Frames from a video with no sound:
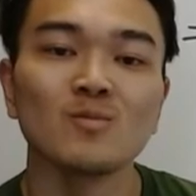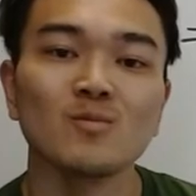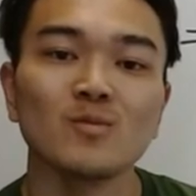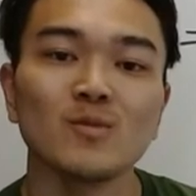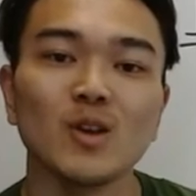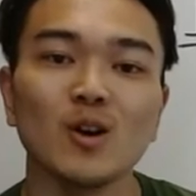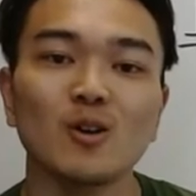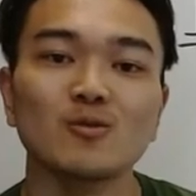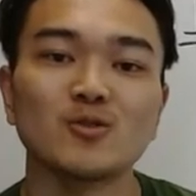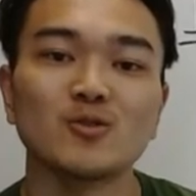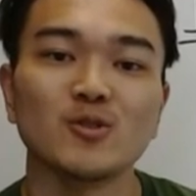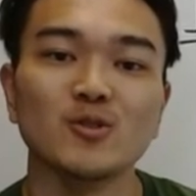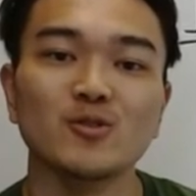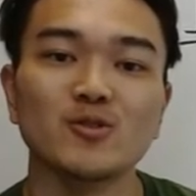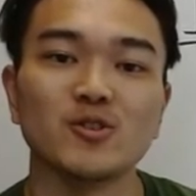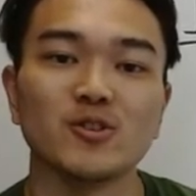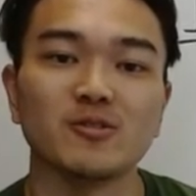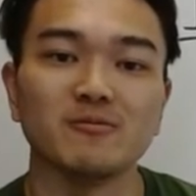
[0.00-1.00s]
Yo, it's
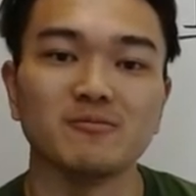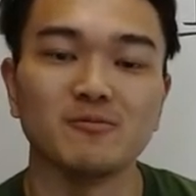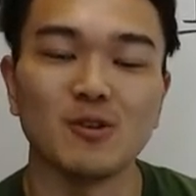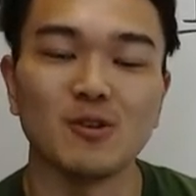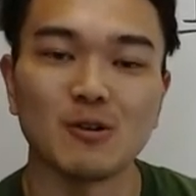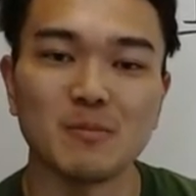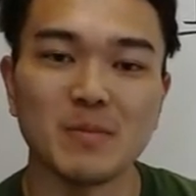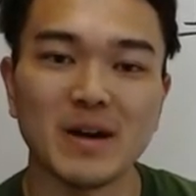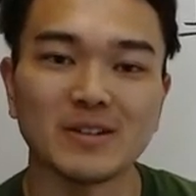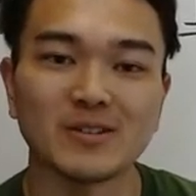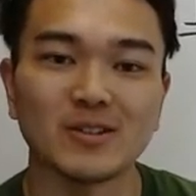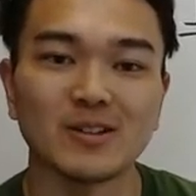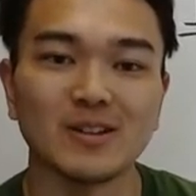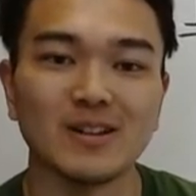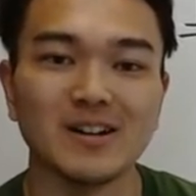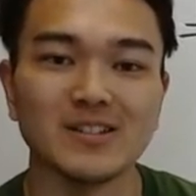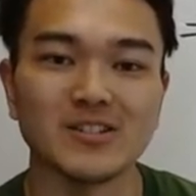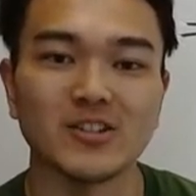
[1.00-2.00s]
Yuji. Welcome back to
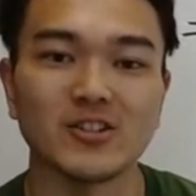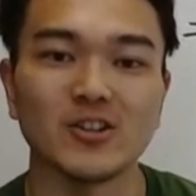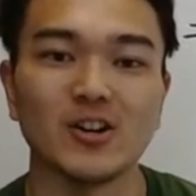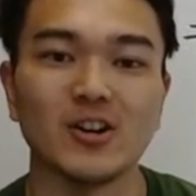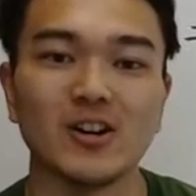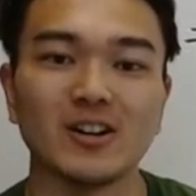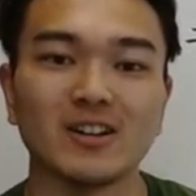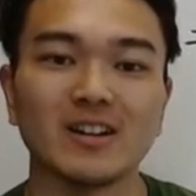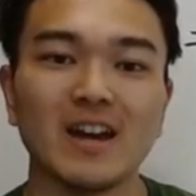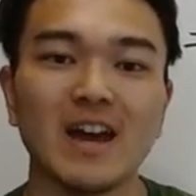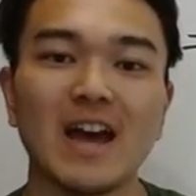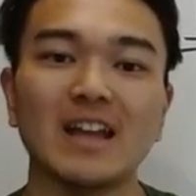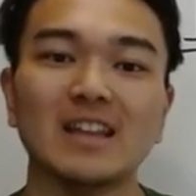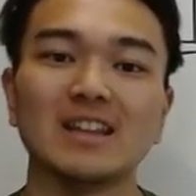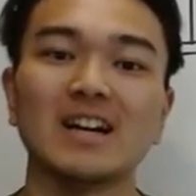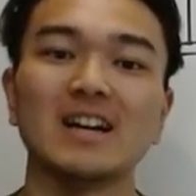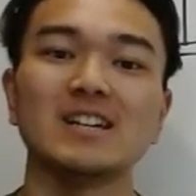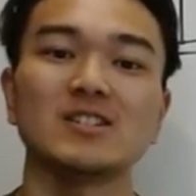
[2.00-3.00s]
Closet Talk.
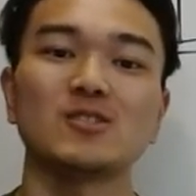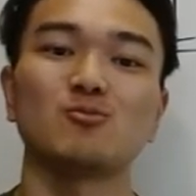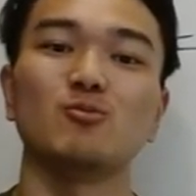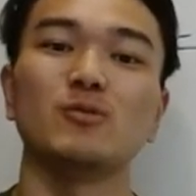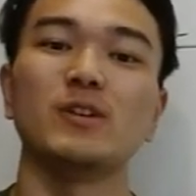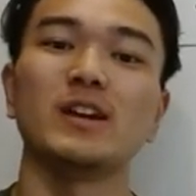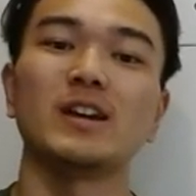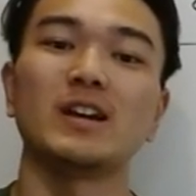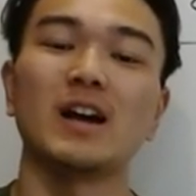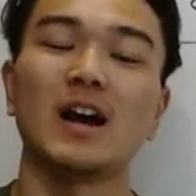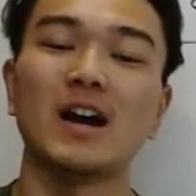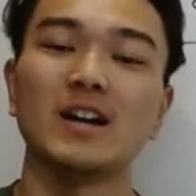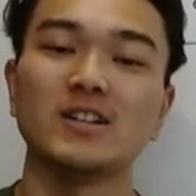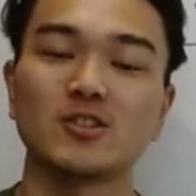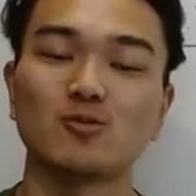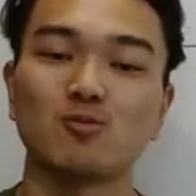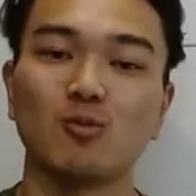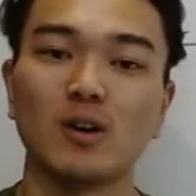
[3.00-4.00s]
And last week, I
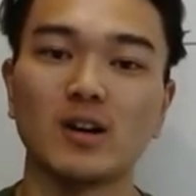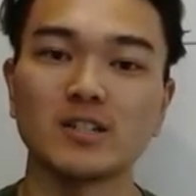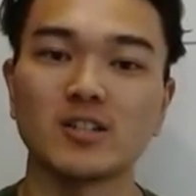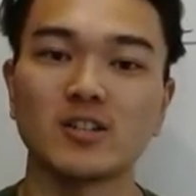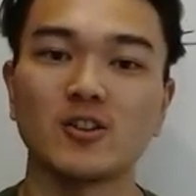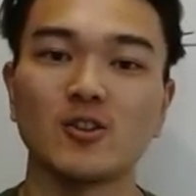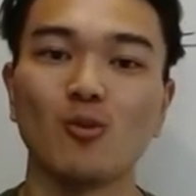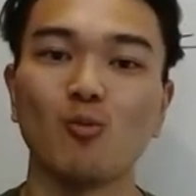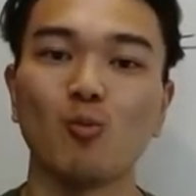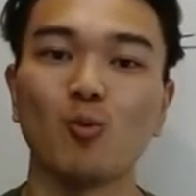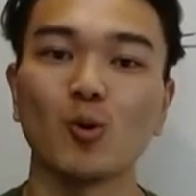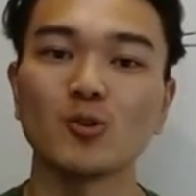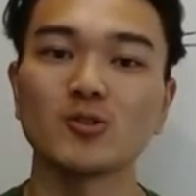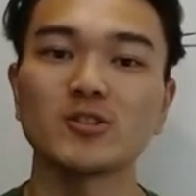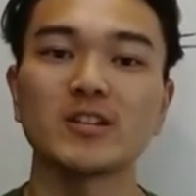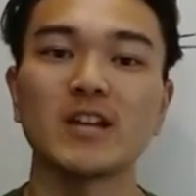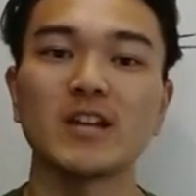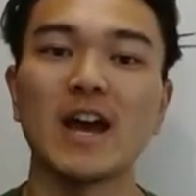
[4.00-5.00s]
just watched the
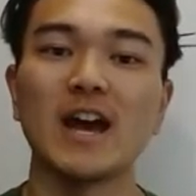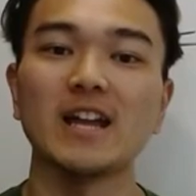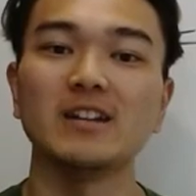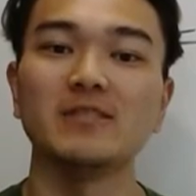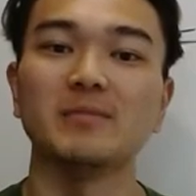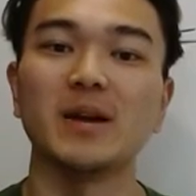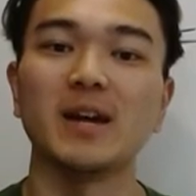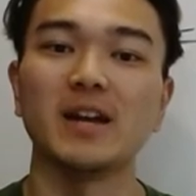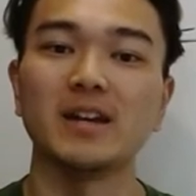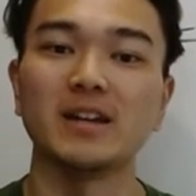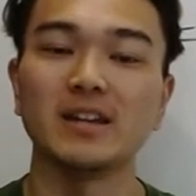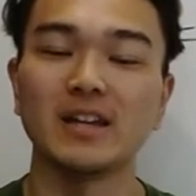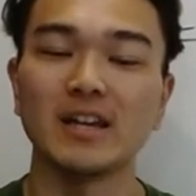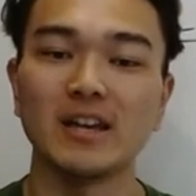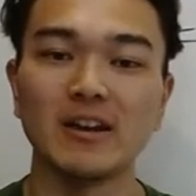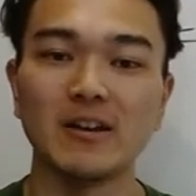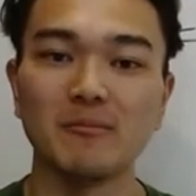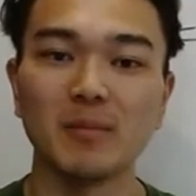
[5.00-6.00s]
worst anime
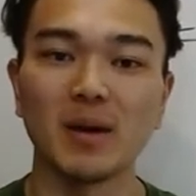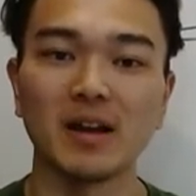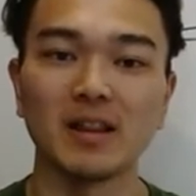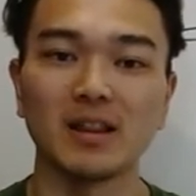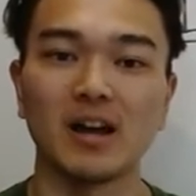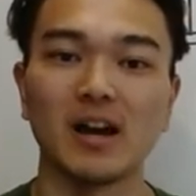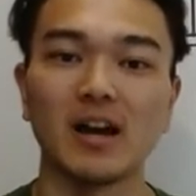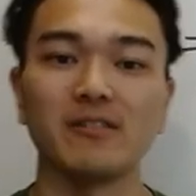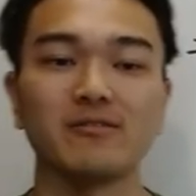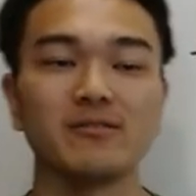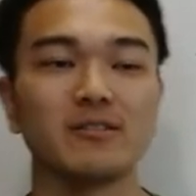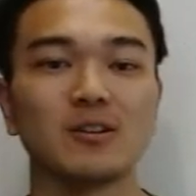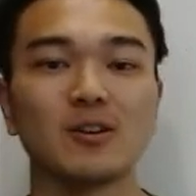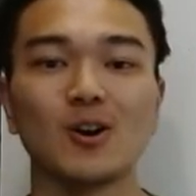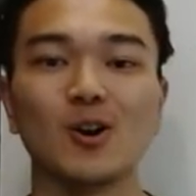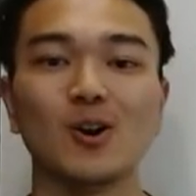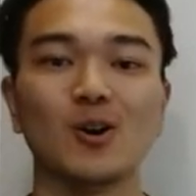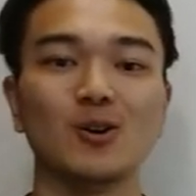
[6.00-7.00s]
in my life
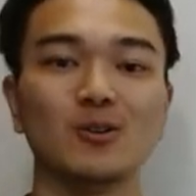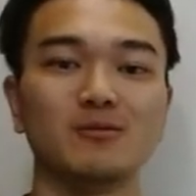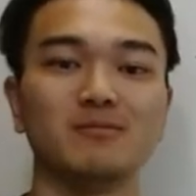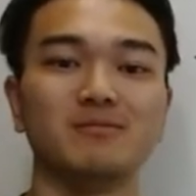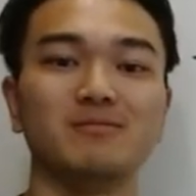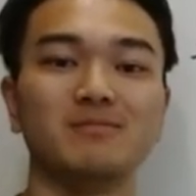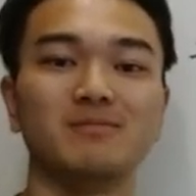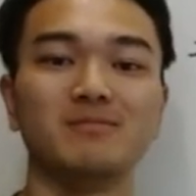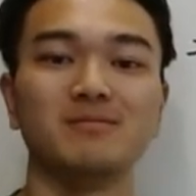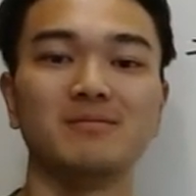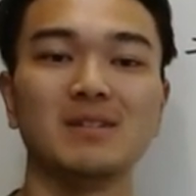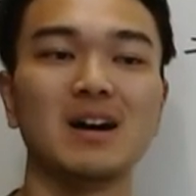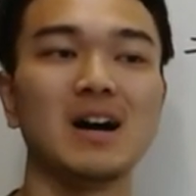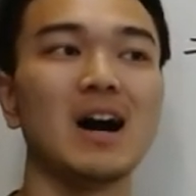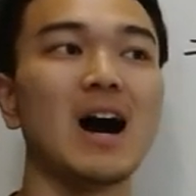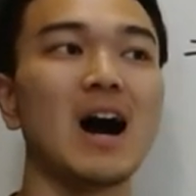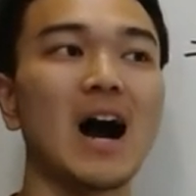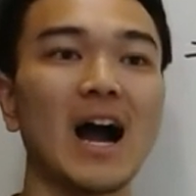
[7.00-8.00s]
called
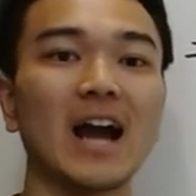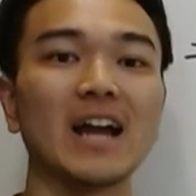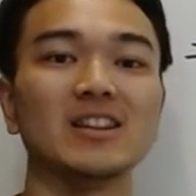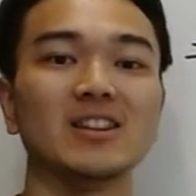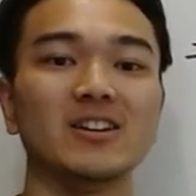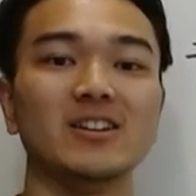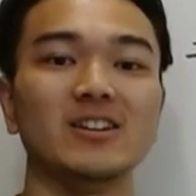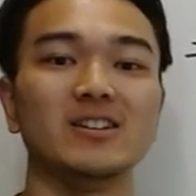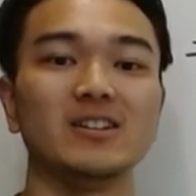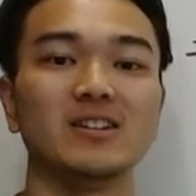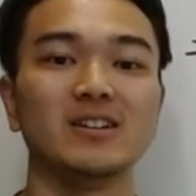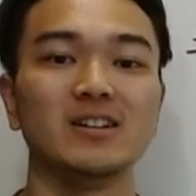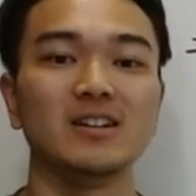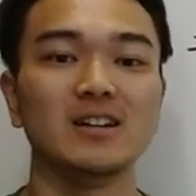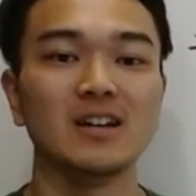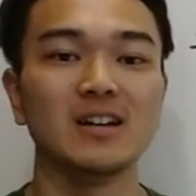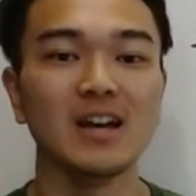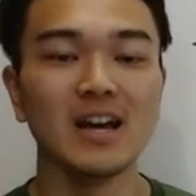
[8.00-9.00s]
Island.
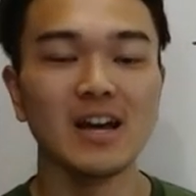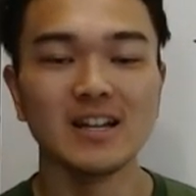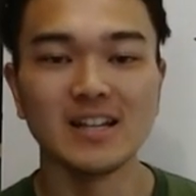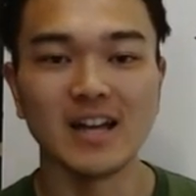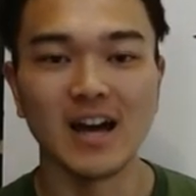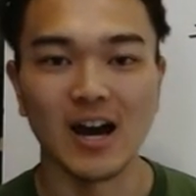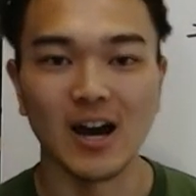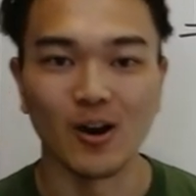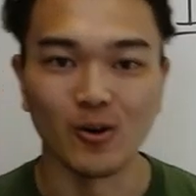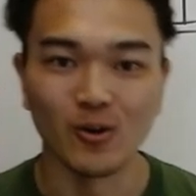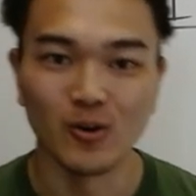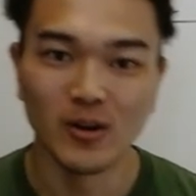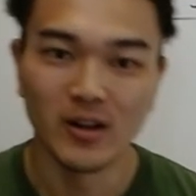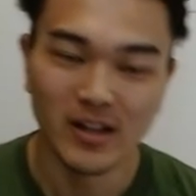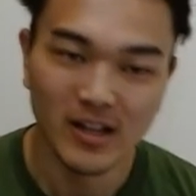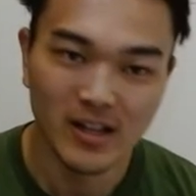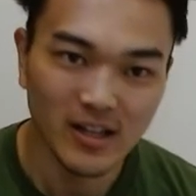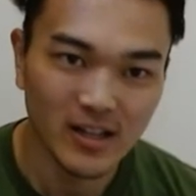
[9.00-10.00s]
Now,
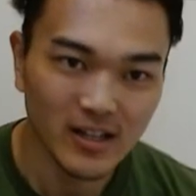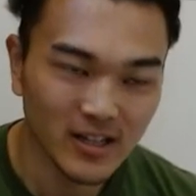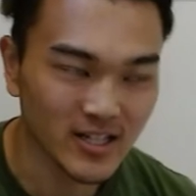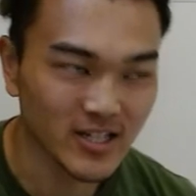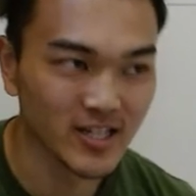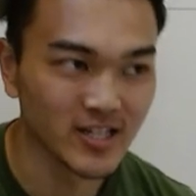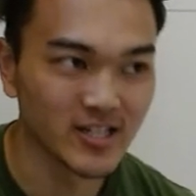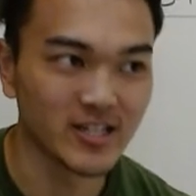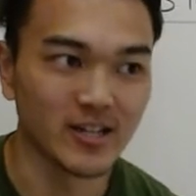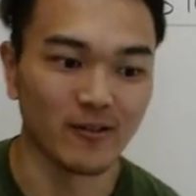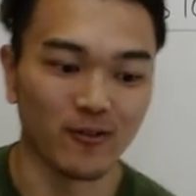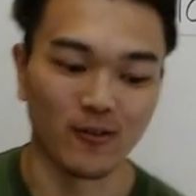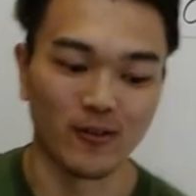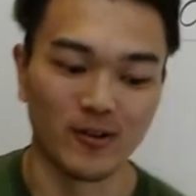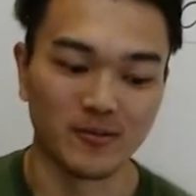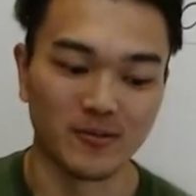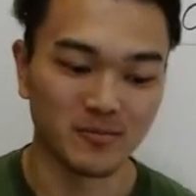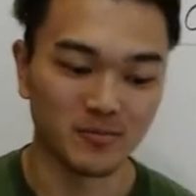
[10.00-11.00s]
this is different.